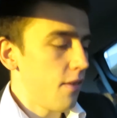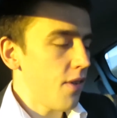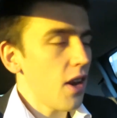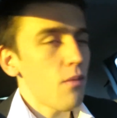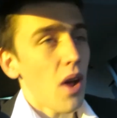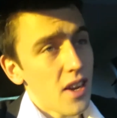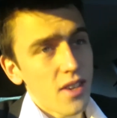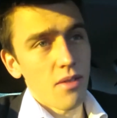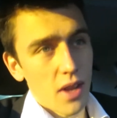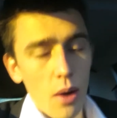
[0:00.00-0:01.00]
feeling
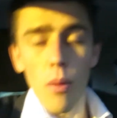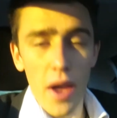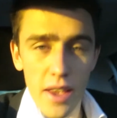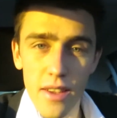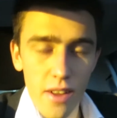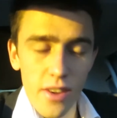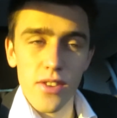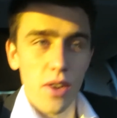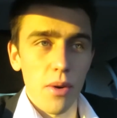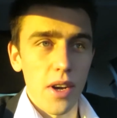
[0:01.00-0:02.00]
relatively awake
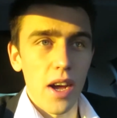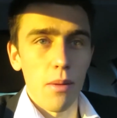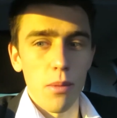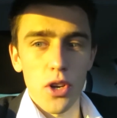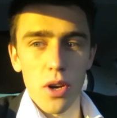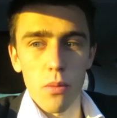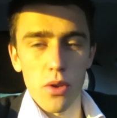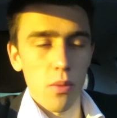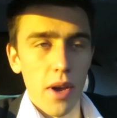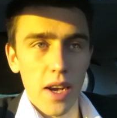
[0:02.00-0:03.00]
considering how much I
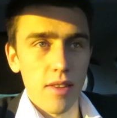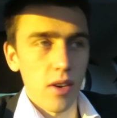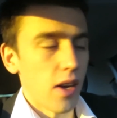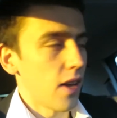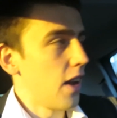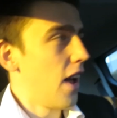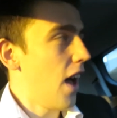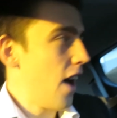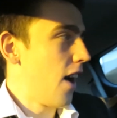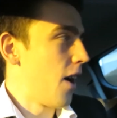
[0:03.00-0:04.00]
was awake last night.
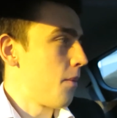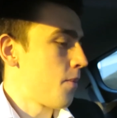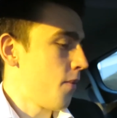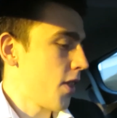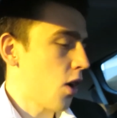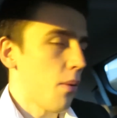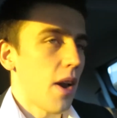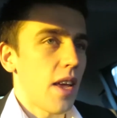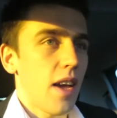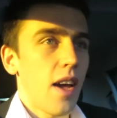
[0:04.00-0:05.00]
Um, got
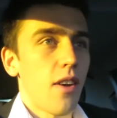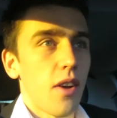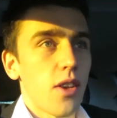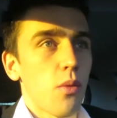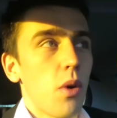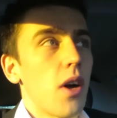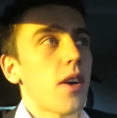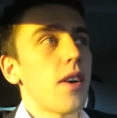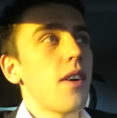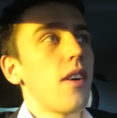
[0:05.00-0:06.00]
ready, headed on into
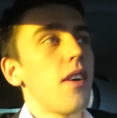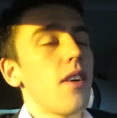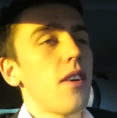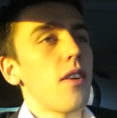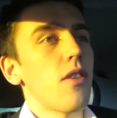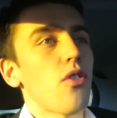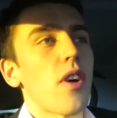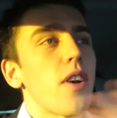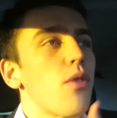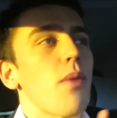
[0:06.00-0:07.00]
work,
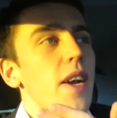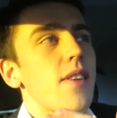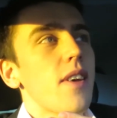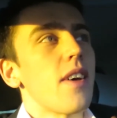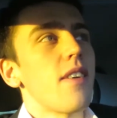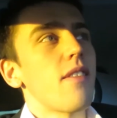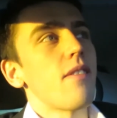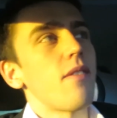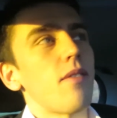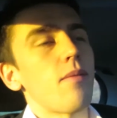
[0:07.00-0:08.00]
tried a new razor,
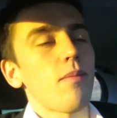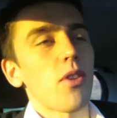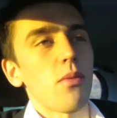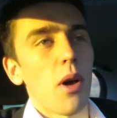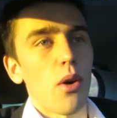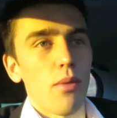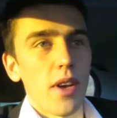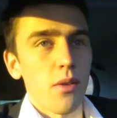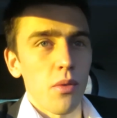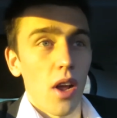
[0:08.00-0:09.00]
because my old
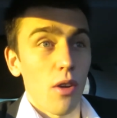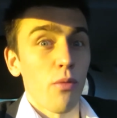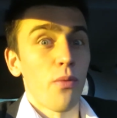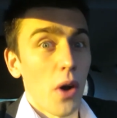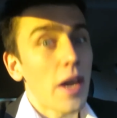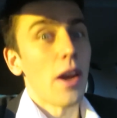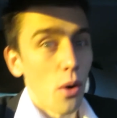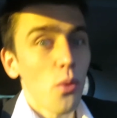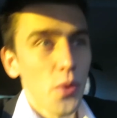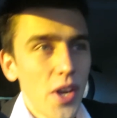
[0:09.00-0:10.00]
razor was like fucking
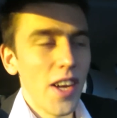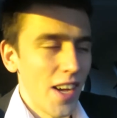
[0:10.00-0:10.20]
old.